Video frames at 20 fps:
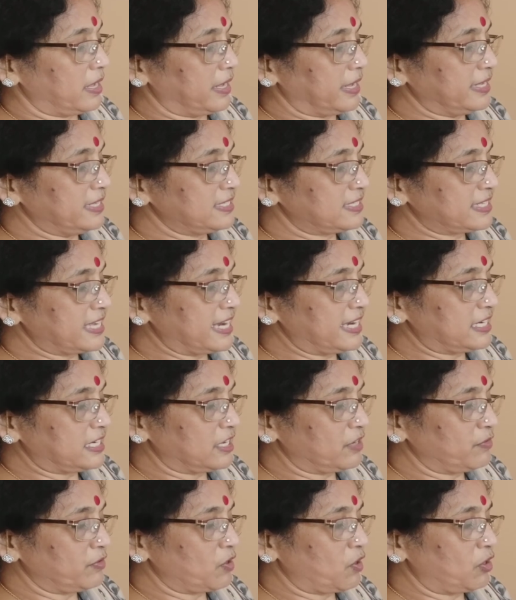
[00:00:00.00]
In
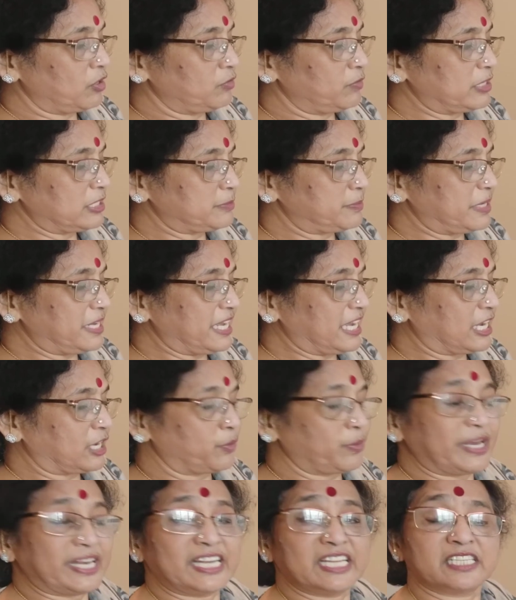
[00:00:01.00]
center will always be
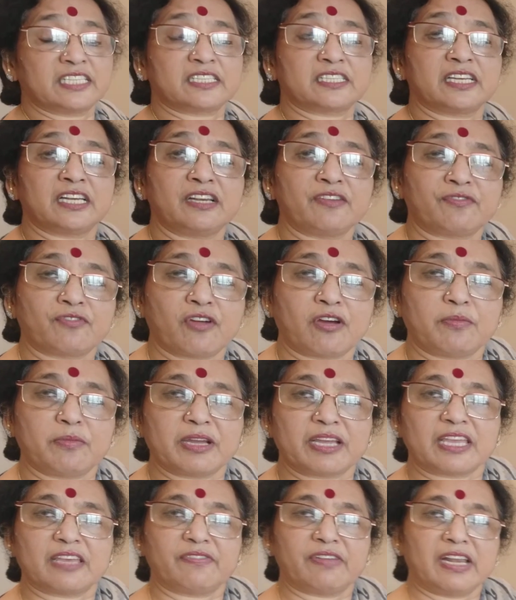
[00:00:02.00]
equidistant from
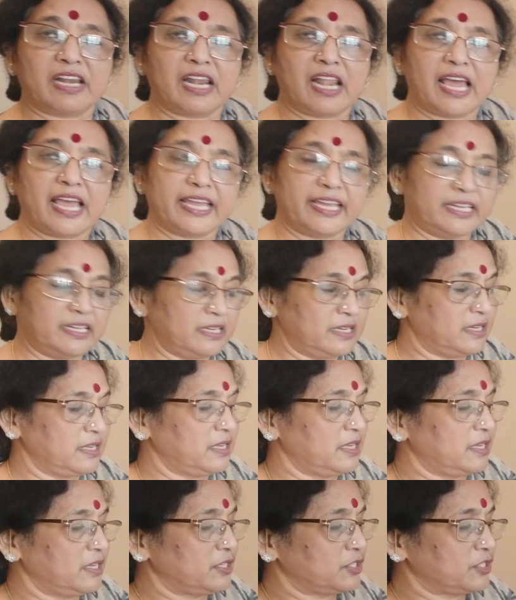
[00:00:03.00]
a given line,